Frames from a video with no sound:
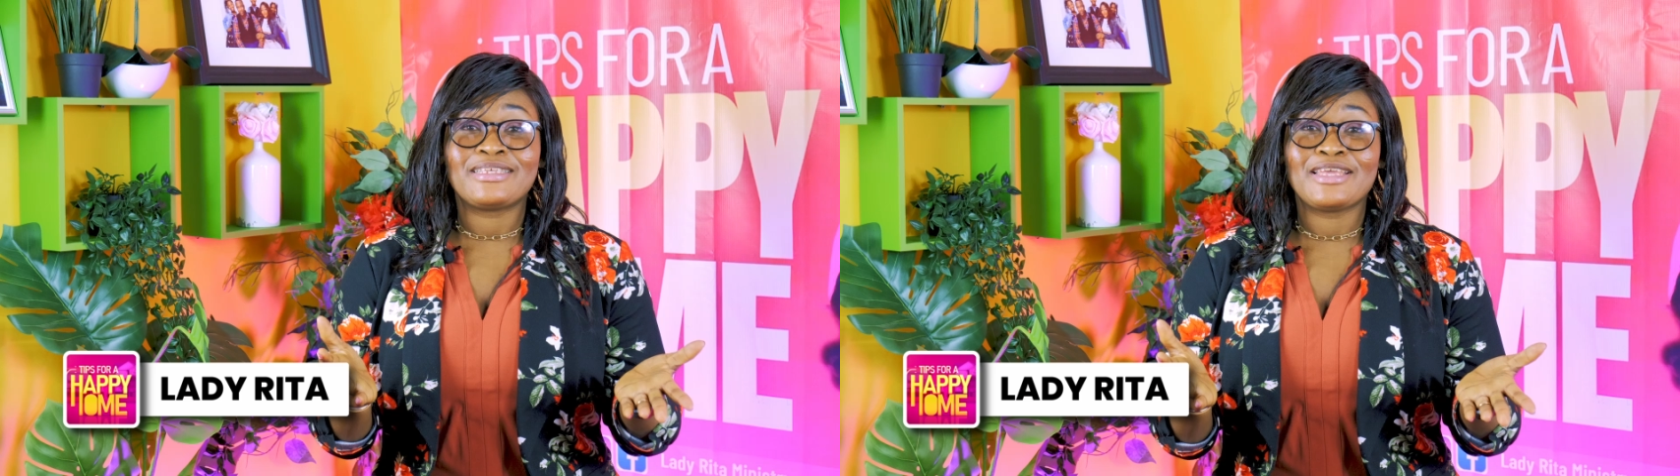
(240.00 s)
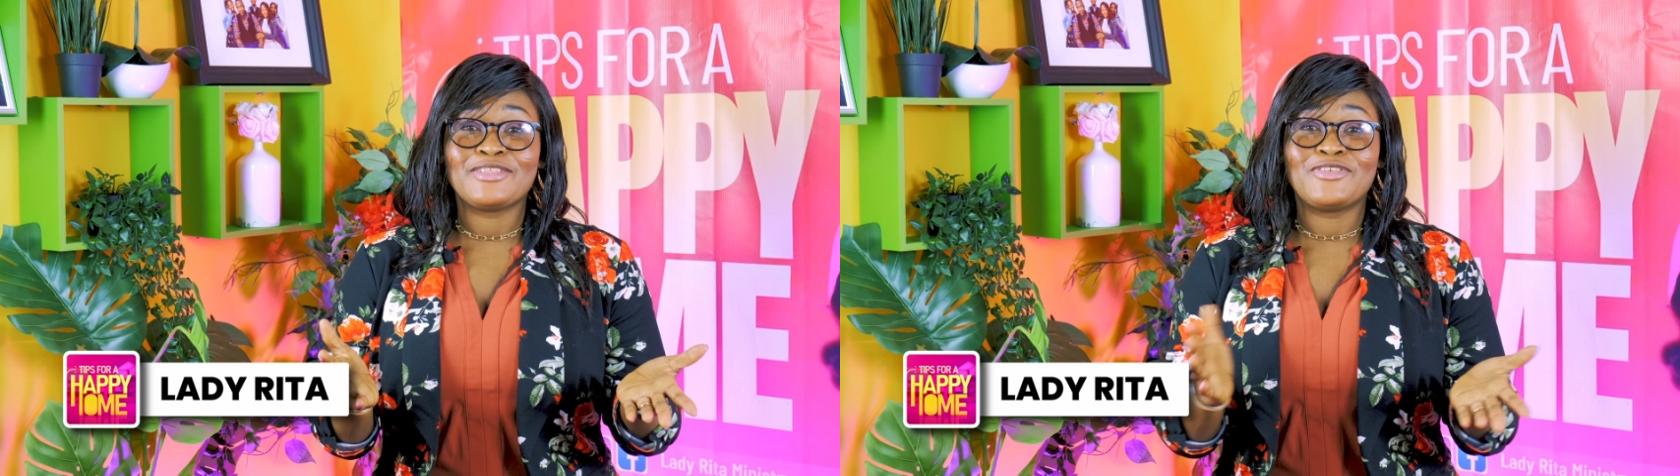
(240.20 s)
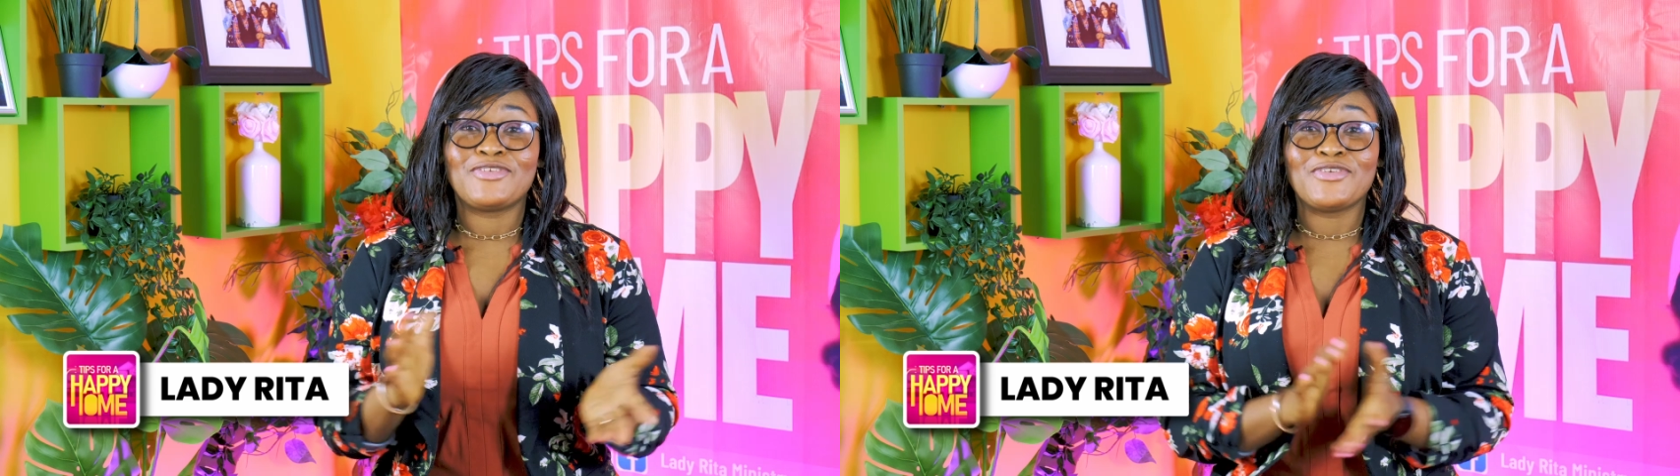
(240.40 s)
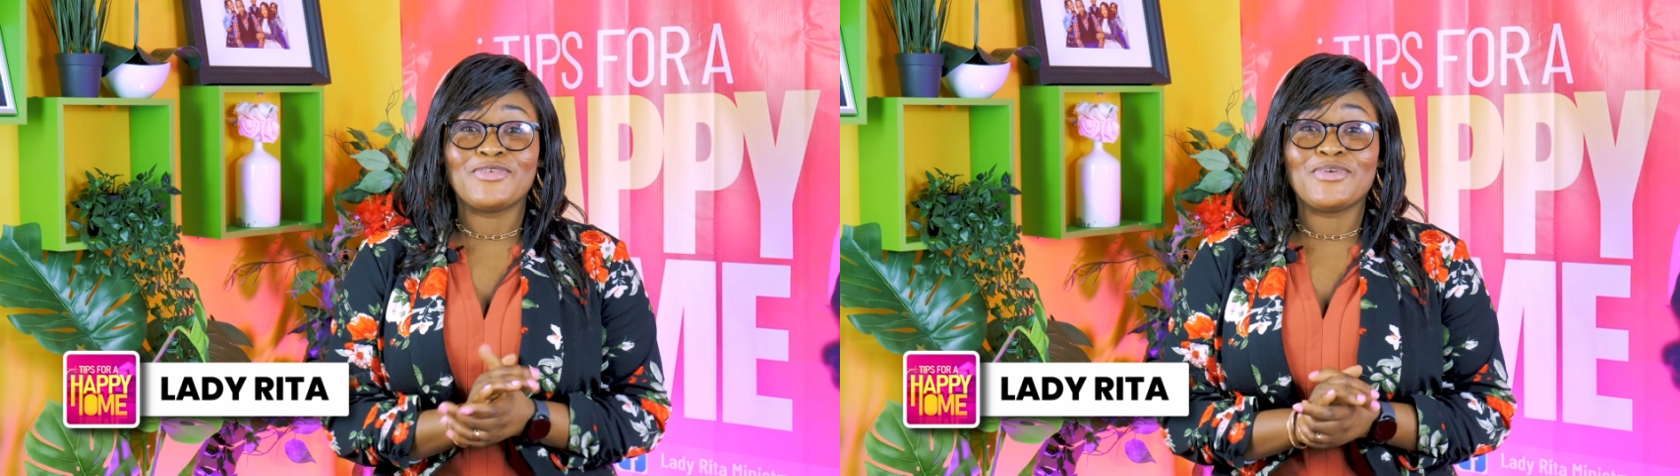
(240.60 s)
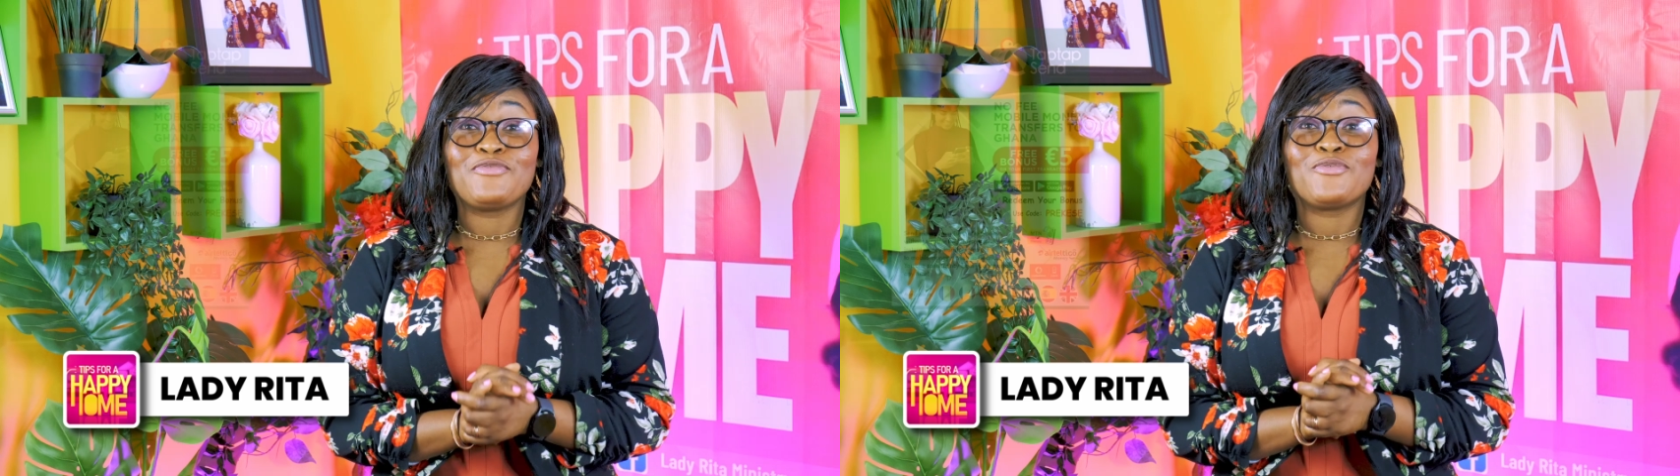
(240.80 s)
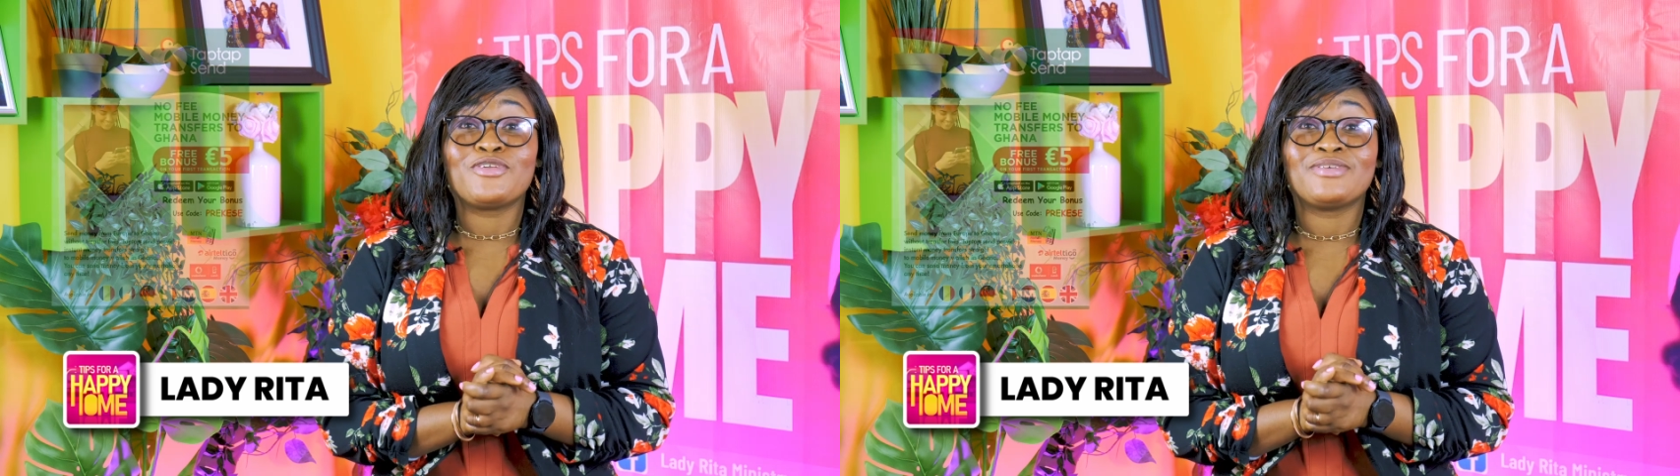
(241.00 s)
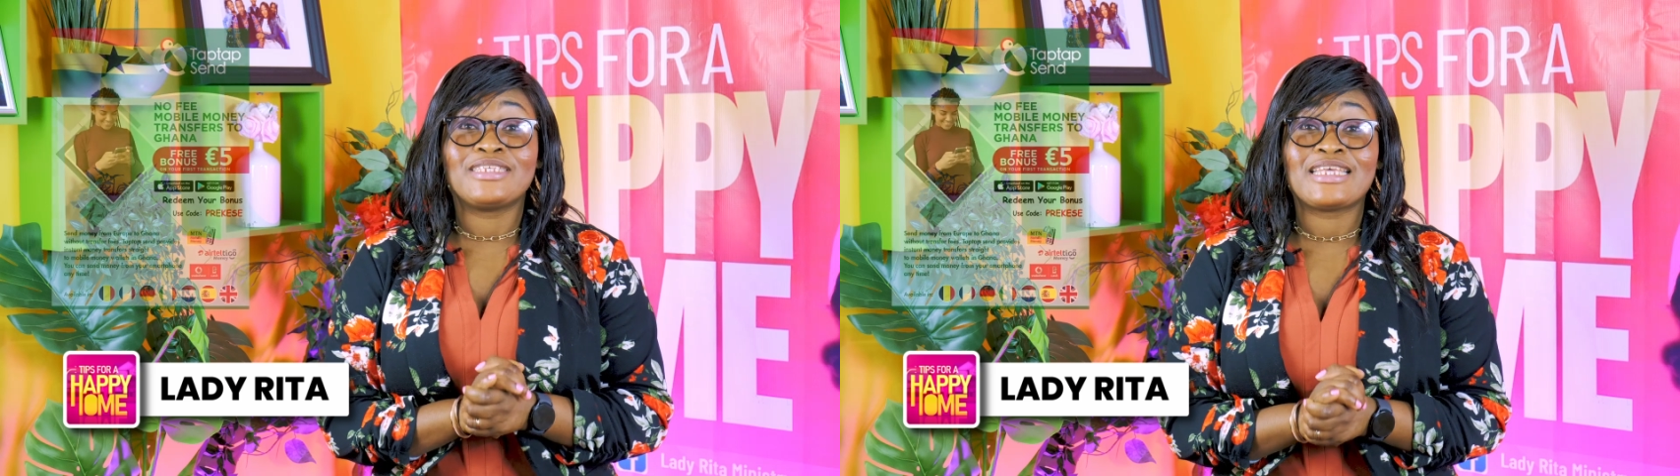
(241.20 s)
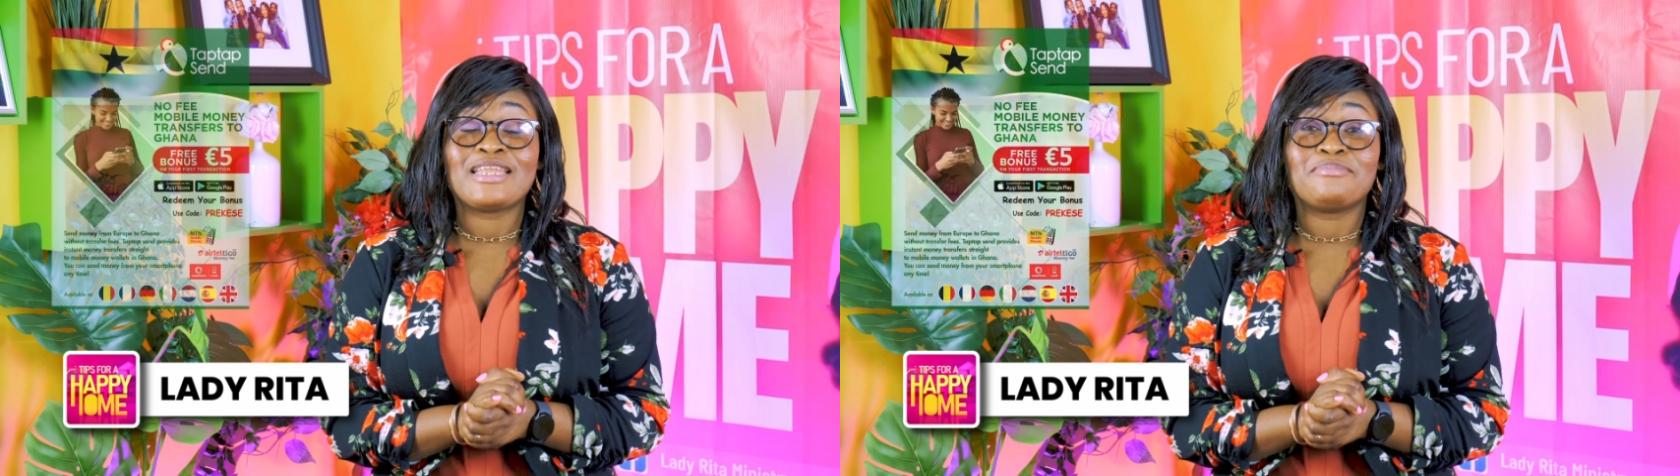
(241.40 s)
Send to you if you want to
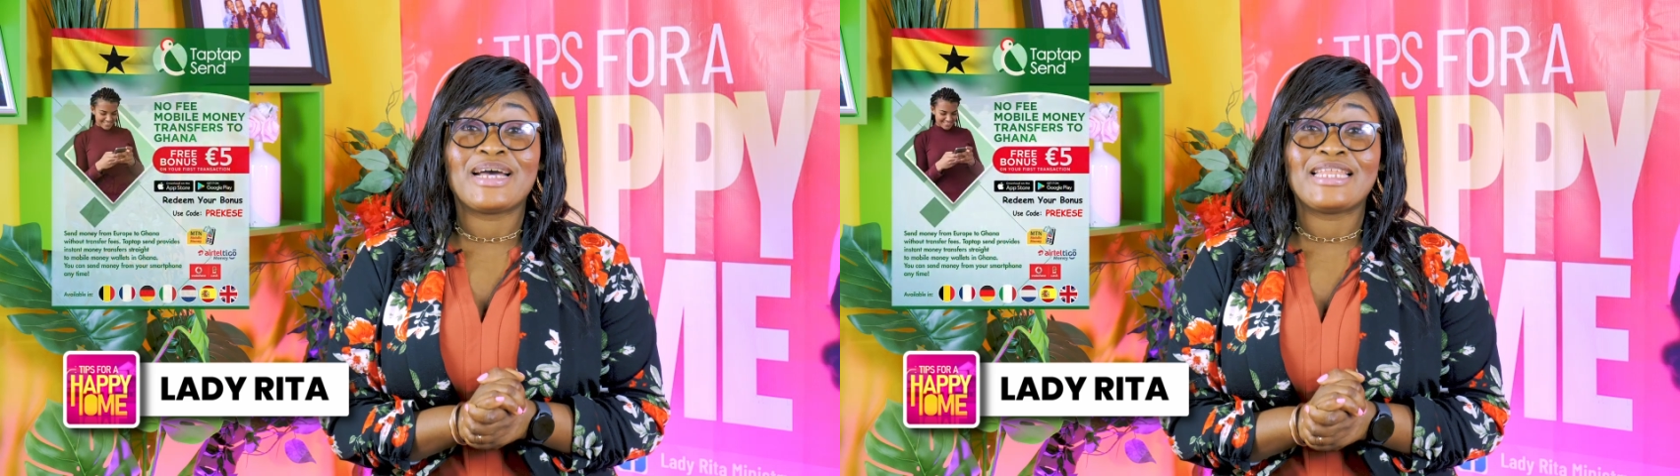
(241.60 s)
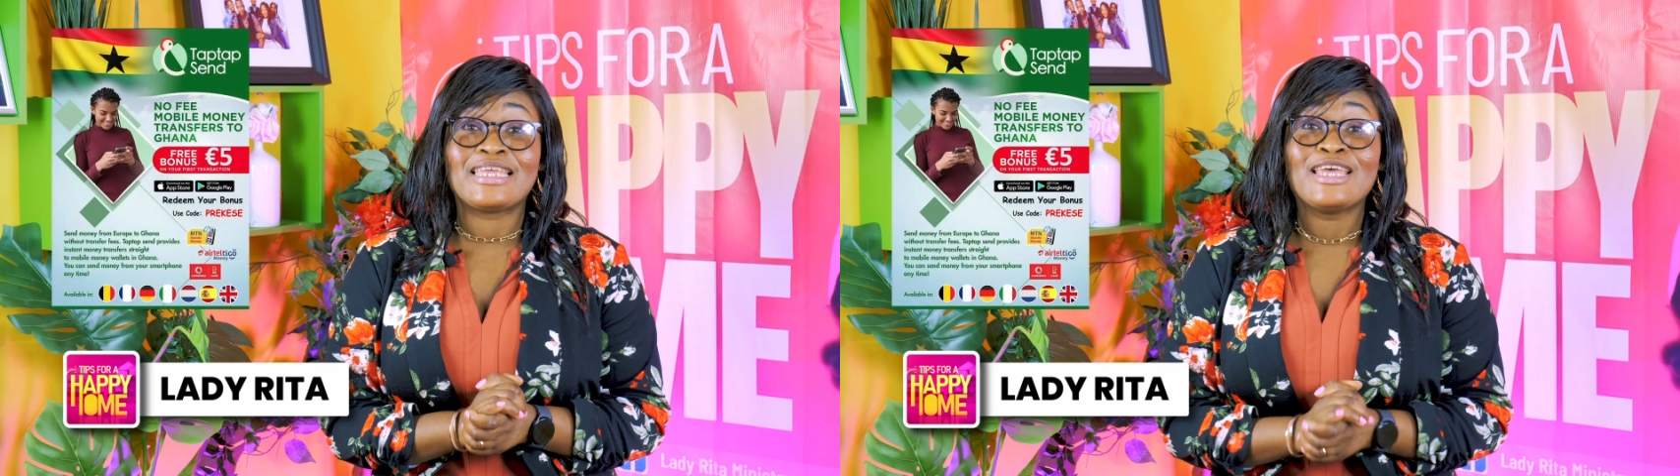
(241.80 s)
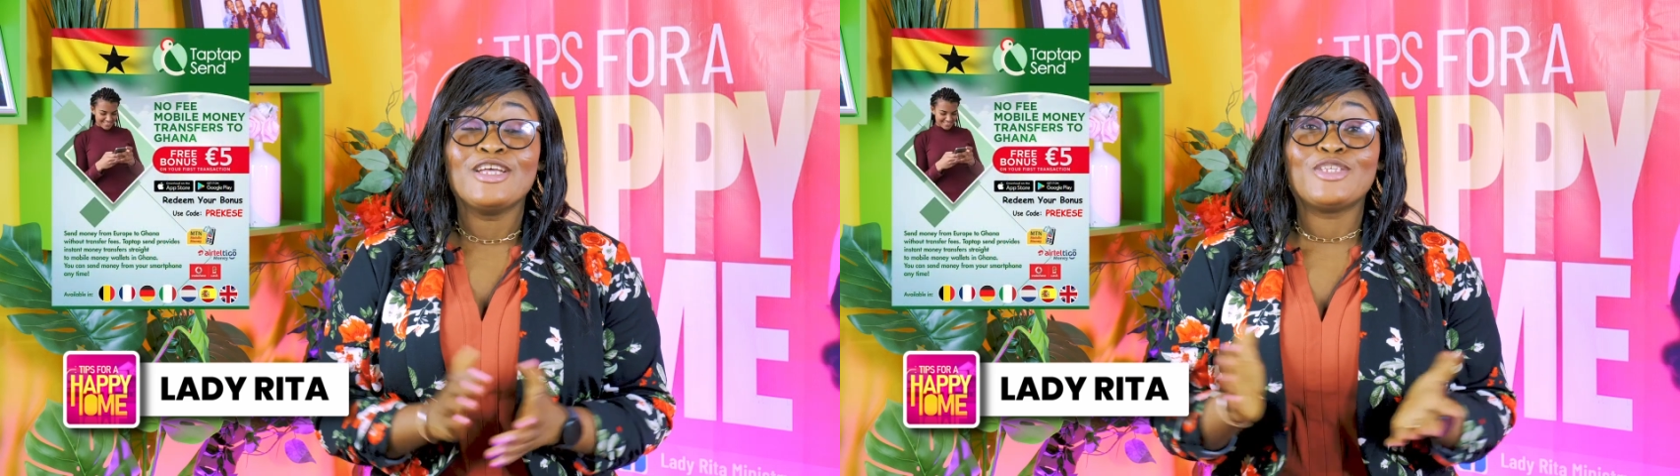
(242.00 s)
send money